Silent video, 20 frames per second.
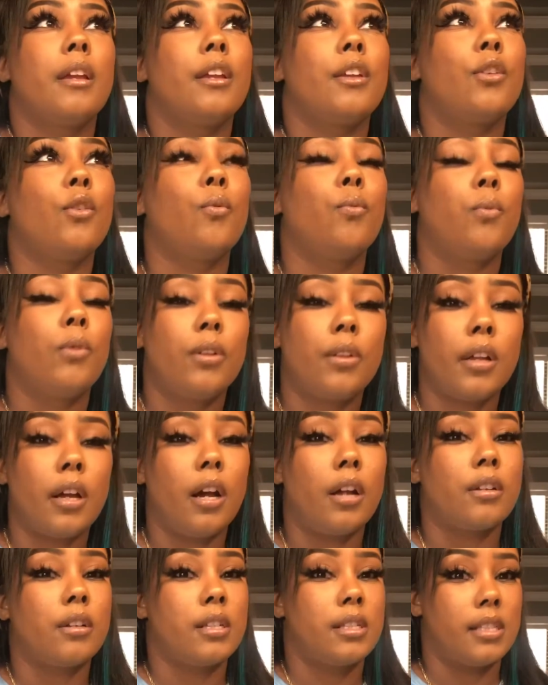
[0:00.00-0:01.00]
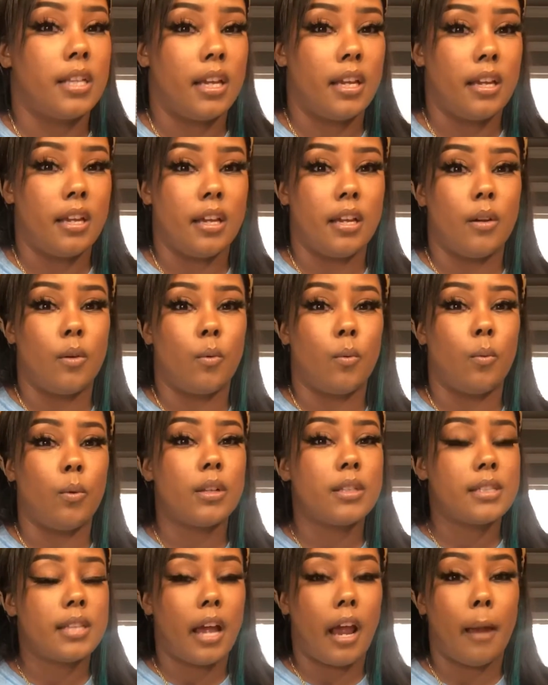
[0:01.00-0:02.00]
you really understand
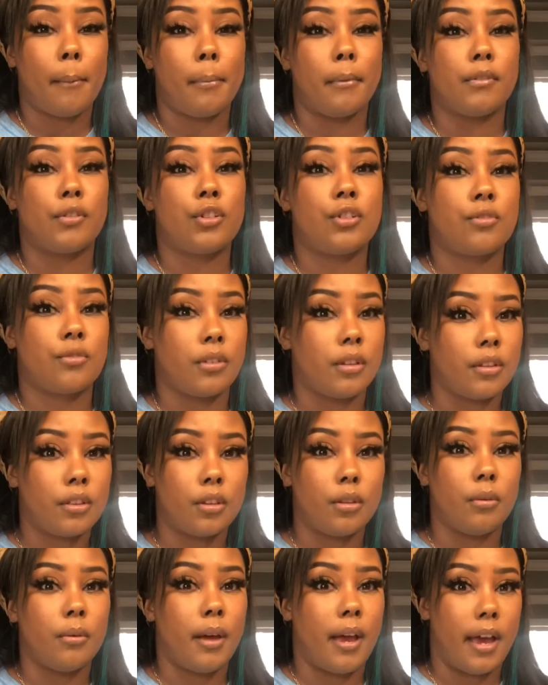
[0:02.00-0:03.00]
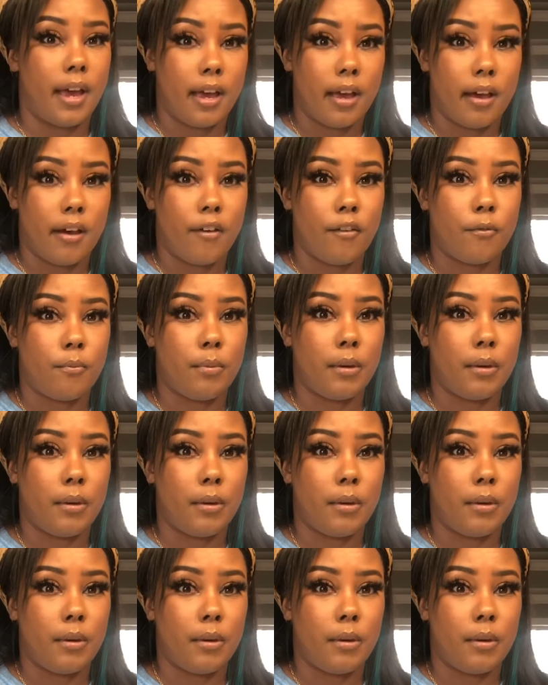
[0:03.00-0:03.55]
what type of strength you have,